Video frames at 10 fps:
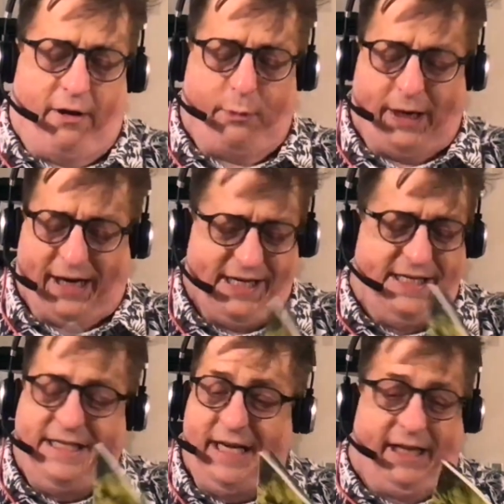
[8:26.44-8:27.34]
of the week. I
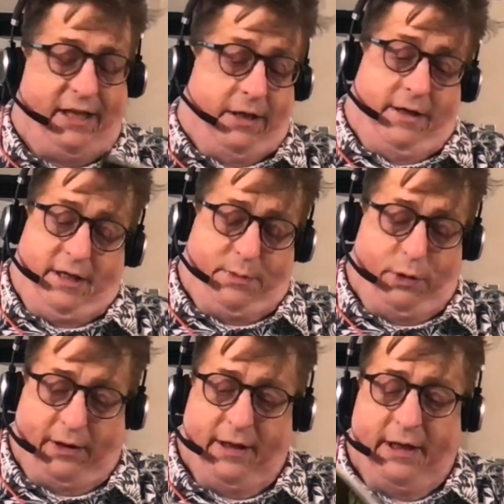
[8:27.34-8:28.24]
dig the art in this
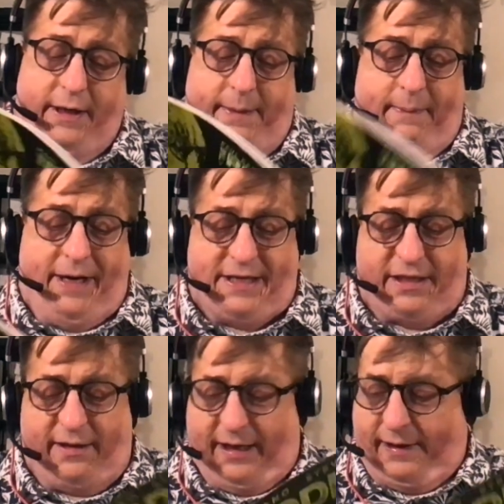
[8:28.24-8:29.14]
book. It's
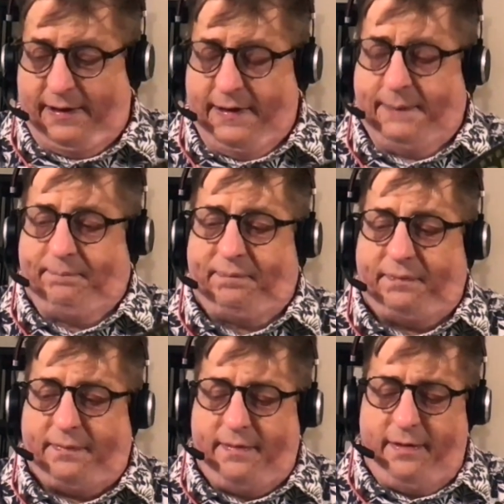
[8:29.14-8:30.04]
like
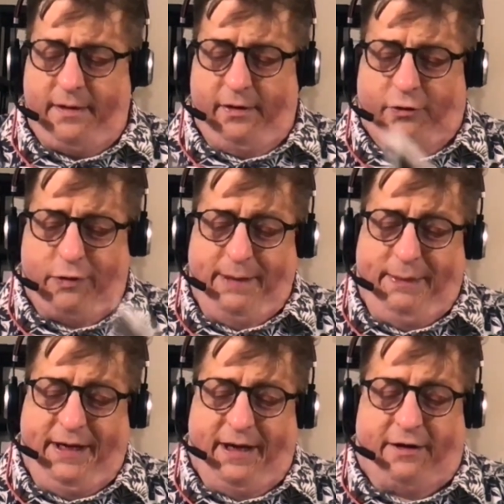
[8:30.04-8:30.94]

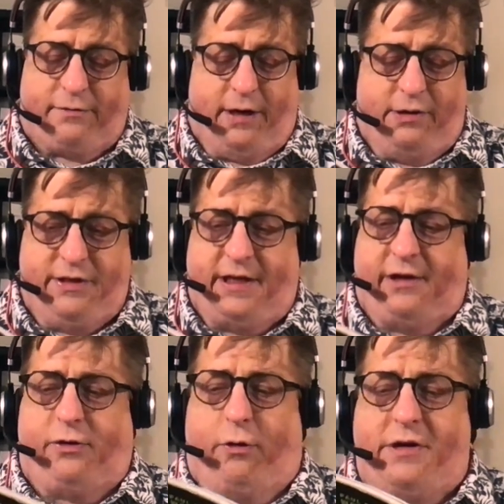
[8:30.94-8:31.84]
creepy and gross
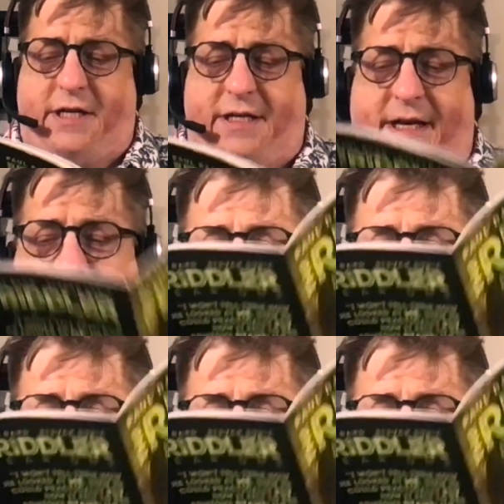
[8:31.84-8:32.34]
and gorgeous, and it